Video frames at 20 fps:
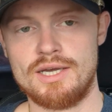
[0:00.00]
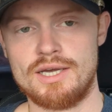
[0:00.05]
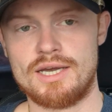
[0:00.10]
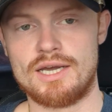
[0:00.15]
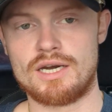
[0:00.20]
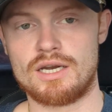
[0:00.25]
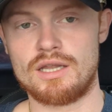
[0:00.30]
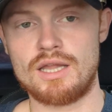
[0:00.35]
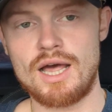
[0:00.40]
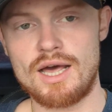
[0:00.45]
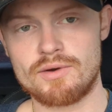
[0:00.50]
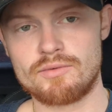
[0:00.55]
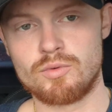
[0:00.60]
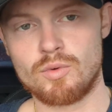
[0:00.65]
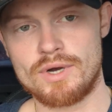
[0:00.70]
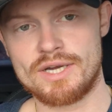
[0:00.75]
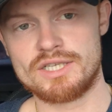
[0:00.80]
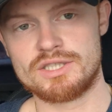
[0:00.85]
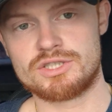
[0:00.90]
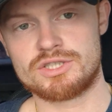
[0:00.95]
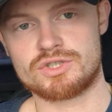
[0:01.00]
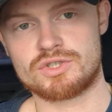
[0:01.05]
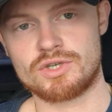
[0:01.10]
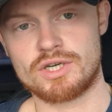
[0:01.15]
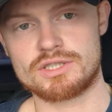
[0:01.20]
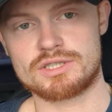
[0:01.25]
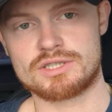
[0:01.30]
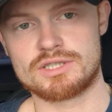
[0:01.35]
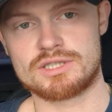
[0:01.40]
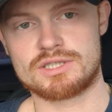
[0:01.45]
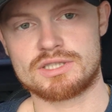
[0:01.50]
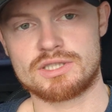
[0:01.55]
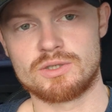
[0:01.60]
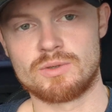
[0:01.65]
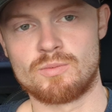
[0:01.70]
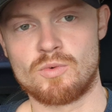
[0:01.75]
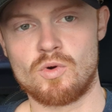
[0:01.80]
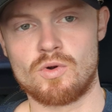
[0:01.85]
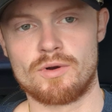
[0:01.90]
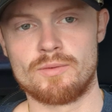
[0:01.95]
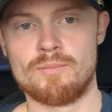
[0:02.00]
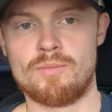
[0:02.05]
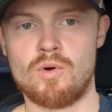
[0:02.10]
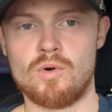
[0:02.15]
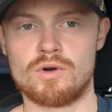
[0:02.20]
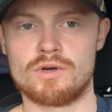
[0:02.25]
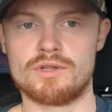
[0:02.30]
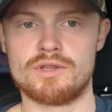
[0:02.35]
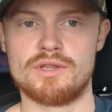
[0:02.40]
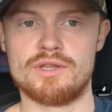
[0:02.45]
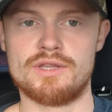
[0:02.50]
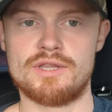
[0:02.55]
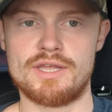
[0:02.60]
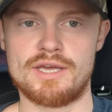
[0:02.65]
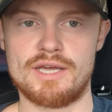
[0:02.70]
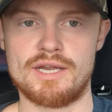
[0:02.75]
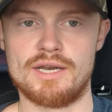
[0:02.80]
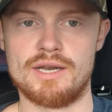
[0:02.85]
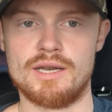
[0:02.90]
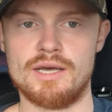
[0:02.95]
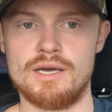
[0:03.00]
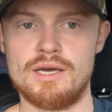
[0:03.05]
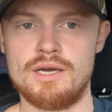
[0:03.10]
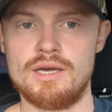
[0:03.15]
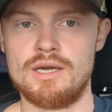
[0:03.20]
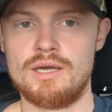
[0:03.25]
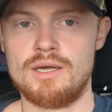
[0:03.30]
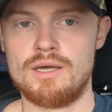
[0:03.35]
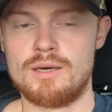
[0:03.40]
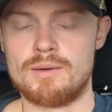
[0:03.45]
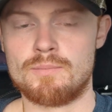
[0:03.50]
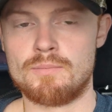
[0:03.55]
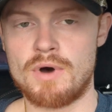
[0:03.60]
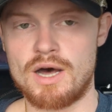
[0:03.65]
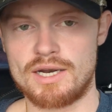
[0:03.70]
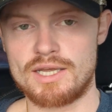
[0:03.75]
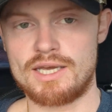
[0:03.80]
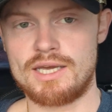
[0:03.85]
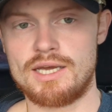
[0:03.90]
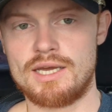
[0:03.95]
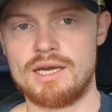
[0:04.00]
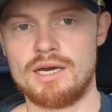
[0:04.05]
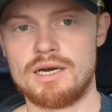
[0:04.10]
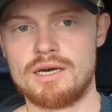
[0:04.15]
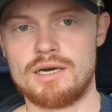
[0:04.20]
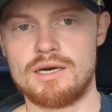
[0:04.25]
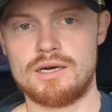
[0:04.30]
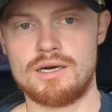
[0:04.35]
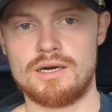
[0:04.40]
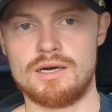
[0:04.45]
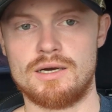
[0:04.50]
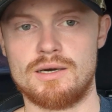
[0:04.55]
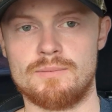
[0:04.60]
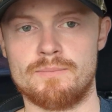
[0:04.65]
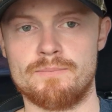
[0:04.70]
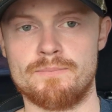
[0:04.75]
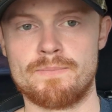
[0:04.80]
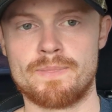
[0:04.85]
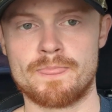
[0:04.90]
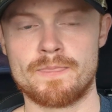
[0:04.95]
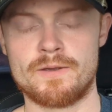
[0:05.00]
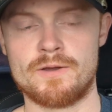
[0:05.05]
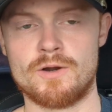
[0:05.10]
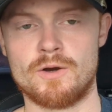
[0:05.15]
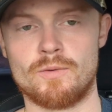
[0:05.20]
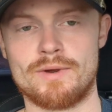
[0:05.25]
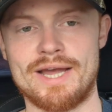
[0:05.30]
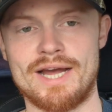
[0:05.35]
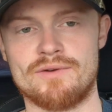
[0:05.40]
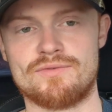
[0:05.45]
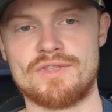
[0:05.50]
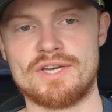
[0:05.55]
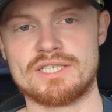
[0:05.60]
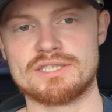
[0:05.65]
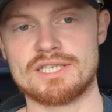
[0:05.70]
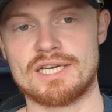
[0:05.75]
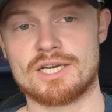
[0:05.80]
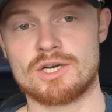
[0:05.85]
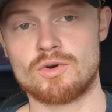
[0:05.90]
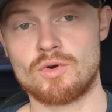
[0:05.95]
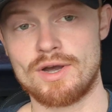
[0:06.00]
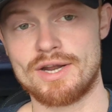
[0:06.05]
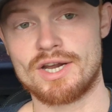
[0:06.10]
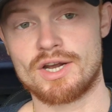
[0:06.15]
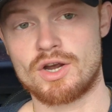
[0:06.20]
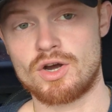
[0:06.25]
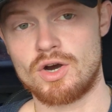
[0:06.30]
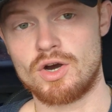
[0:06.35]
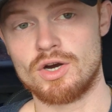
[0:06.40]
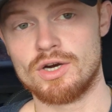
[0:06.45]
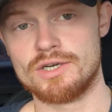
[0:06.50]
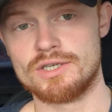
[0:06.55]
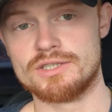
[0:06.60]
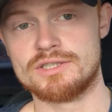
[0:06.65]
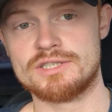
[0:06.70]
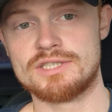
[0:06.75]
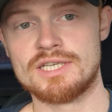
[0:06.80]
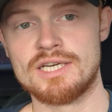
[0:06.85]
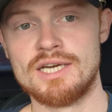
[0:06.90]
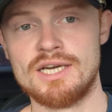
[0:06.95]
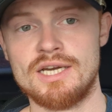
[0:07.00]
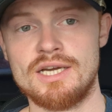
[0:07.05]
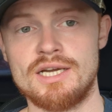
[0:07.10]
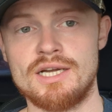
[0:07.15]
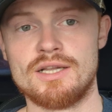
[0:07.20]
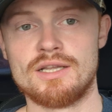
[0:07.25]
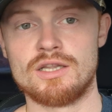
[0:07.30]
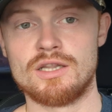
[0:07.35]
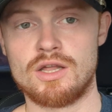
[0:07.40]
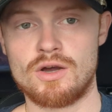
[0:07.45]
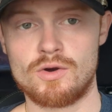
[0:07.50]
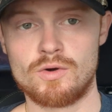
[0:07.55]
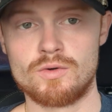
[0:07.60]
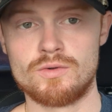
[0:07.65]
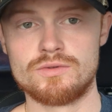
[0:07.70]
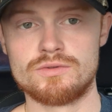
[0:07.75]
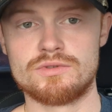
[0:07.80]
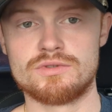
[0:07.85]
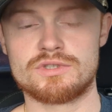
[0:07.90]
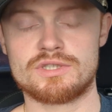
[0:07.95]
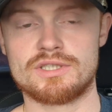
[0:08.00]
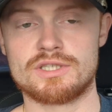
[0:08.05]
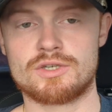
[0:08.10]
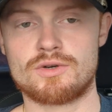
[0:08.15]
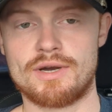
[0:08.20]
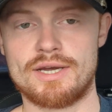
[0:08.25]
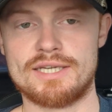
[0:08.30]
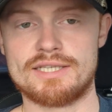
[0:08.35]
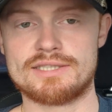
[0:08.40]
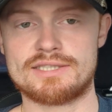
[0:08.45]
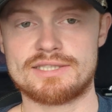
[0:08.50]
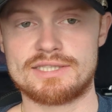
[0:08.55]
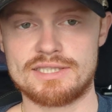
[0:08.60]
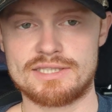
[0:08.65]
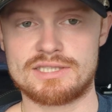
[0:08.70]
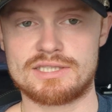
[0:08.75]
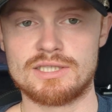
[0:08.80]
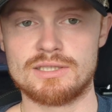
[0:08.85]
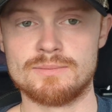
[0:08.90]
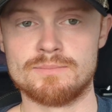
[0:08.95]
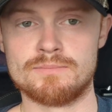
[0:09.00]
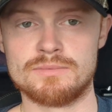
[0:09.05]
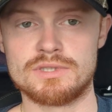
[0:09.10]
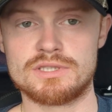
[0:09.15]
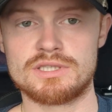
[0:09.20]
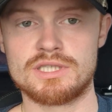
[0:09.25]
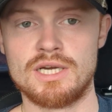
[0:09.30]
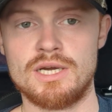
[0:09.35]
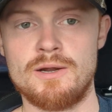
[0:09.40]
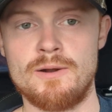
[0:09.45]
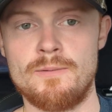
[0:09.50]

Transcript: In a lot of ways, trust is still more important than money. We have things like credit cards, loans, and credit systems.